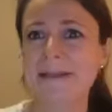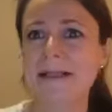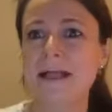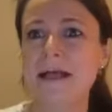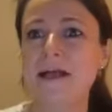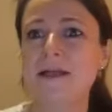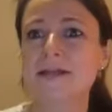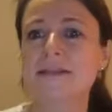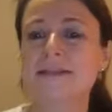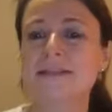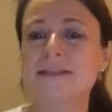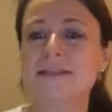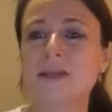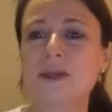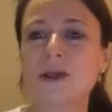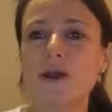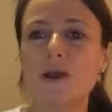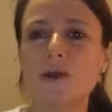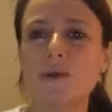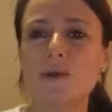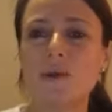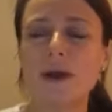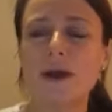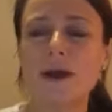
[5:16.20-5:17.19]

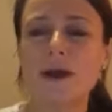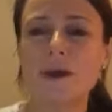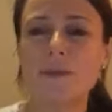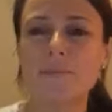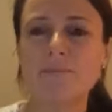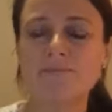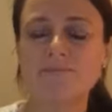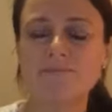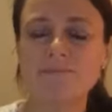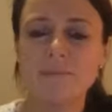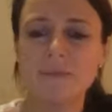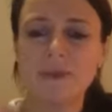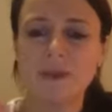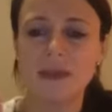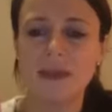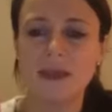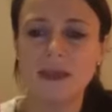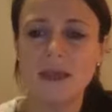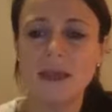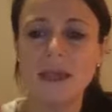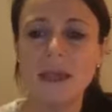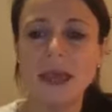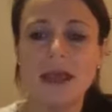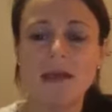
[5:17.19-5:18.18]
So,
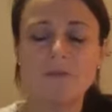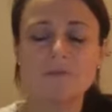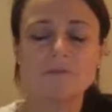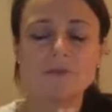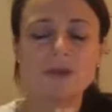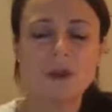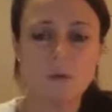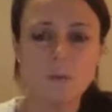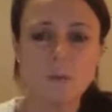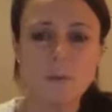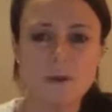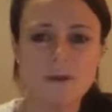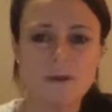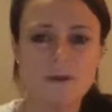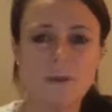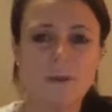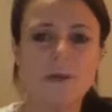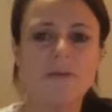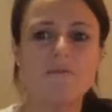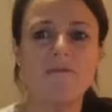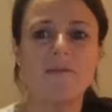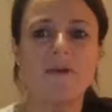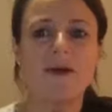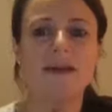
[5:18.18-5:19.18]
yeah, don't wait to be
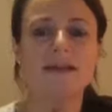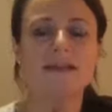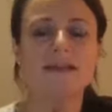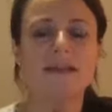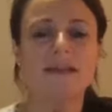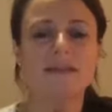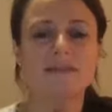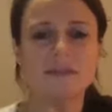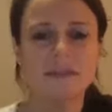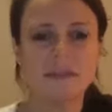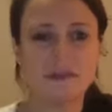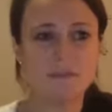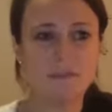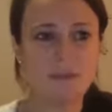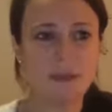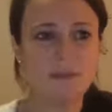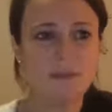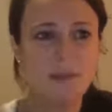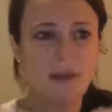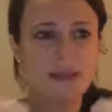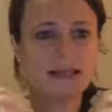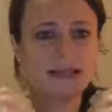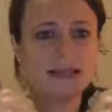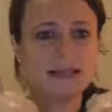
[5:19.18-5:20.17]
invited. If something
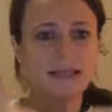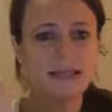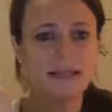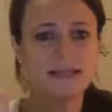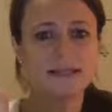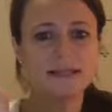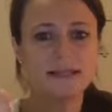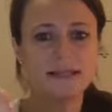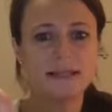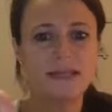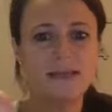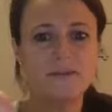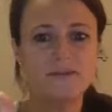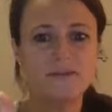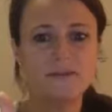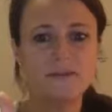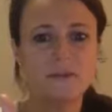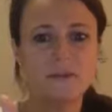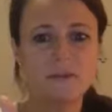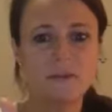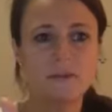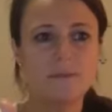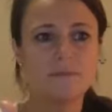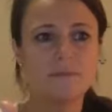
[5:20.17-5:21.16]
makes sense, give
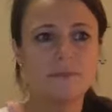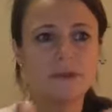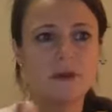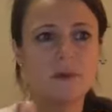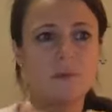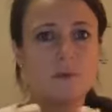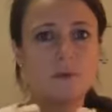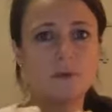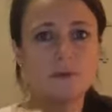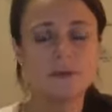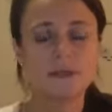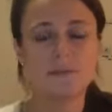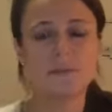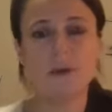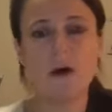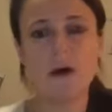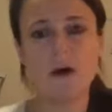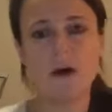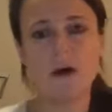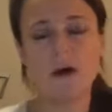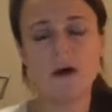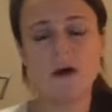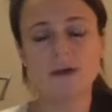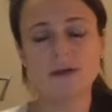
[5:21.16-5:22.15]
some thumbs up or some
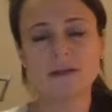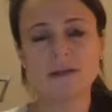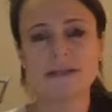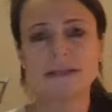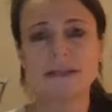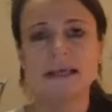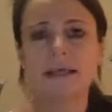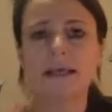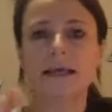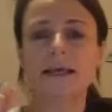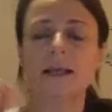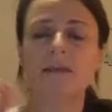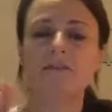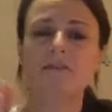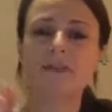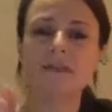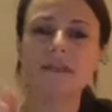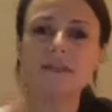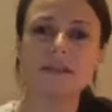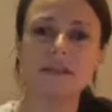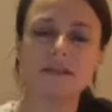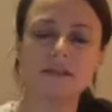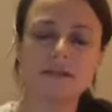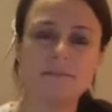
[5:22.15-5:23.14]
hearts. If it
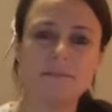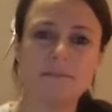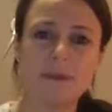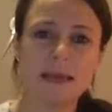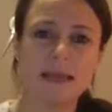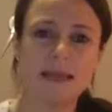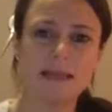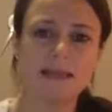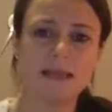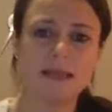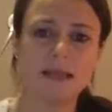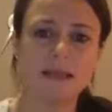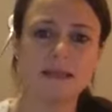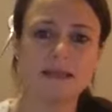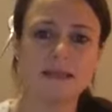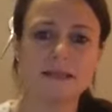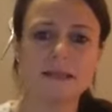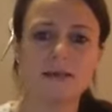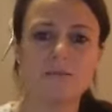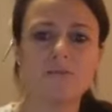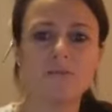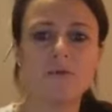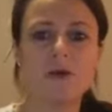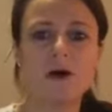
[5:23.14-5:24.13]
doesn't make sense,
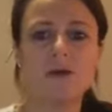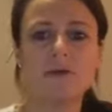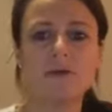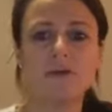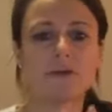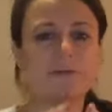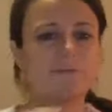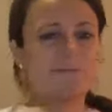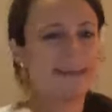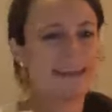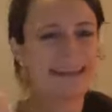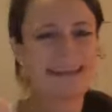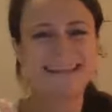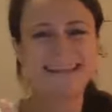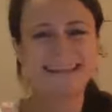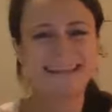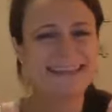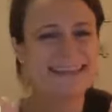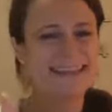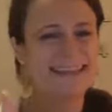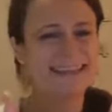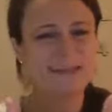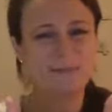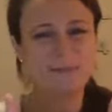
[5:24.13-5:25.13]
then rather, you
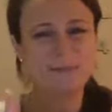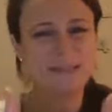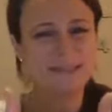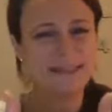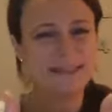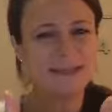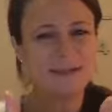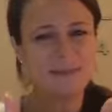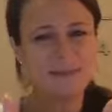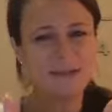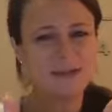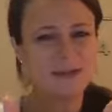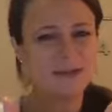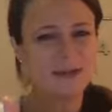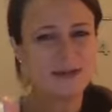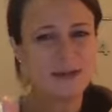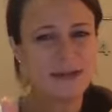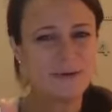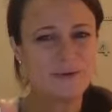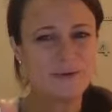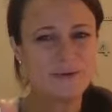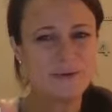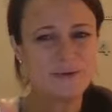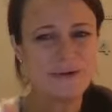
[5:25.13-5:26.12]
see someone's
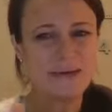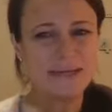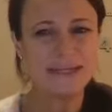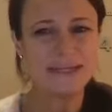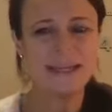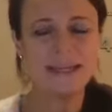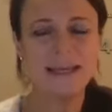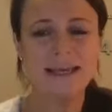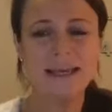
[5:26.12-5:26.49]
demonstrating already.